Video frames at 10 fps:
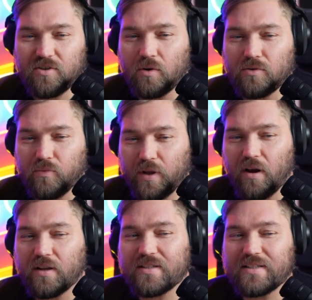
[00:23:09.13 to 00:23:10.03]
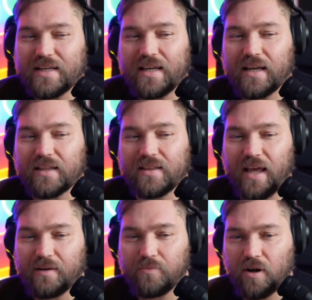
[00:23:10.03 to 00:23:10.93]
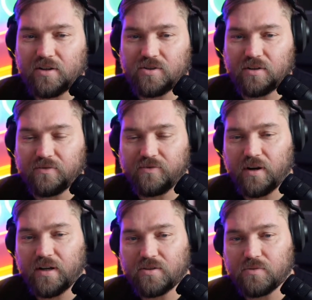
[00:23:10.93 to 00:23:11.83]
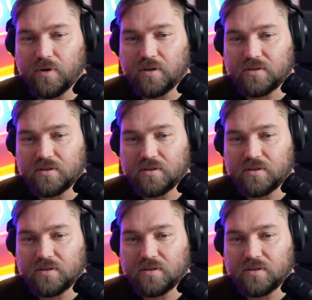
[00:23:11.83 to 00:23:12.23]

we're not seeing it that much on the front end, to be honest.